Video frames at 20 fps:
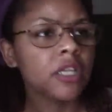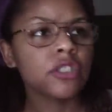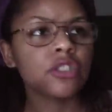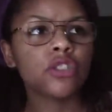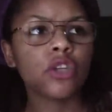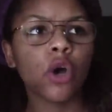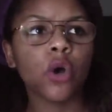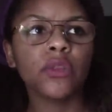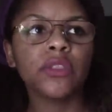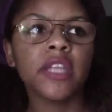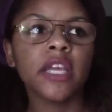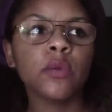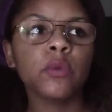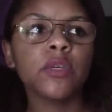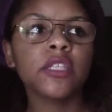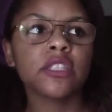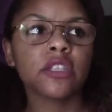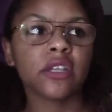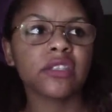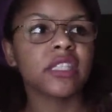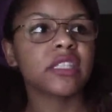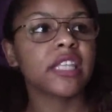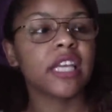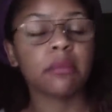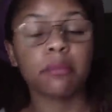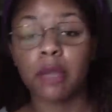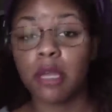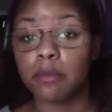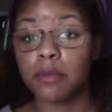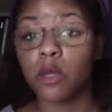So then we started to
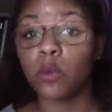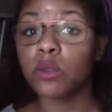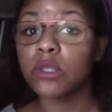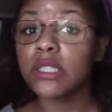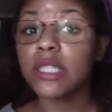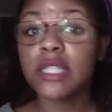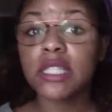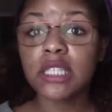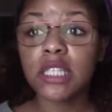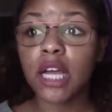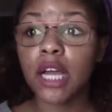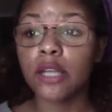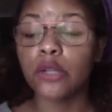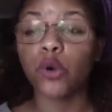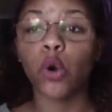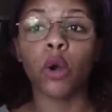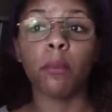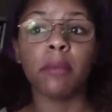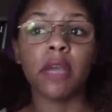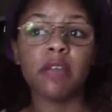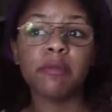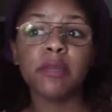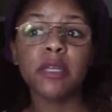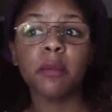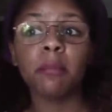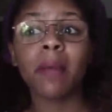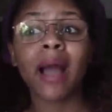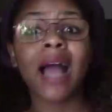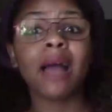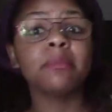think maybe it was his son, or maybe the
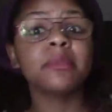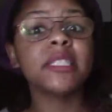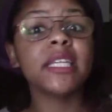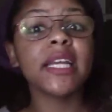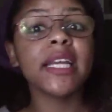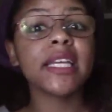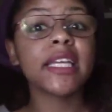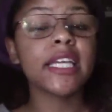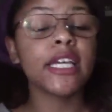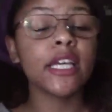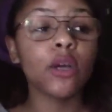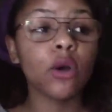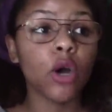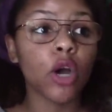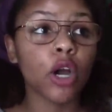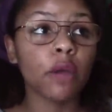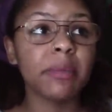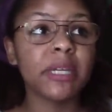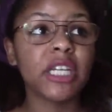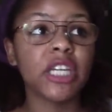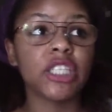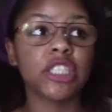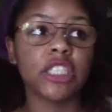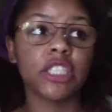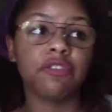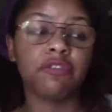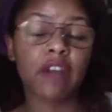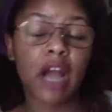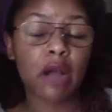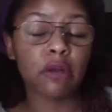mom did kill her because she
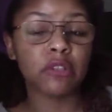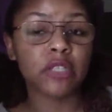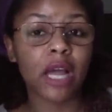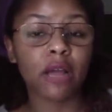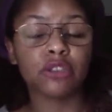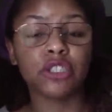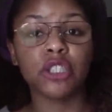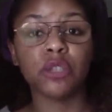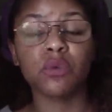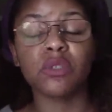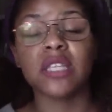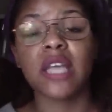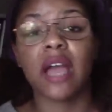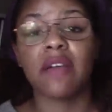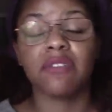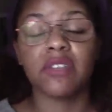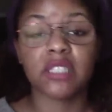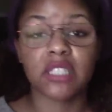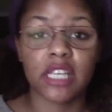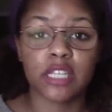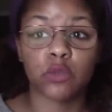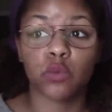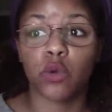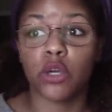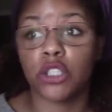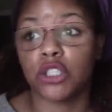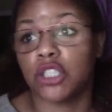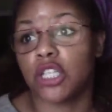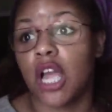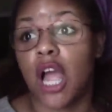found out she was having sex with
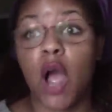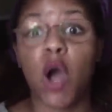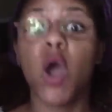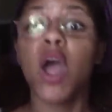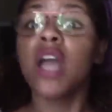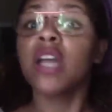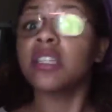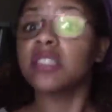her child.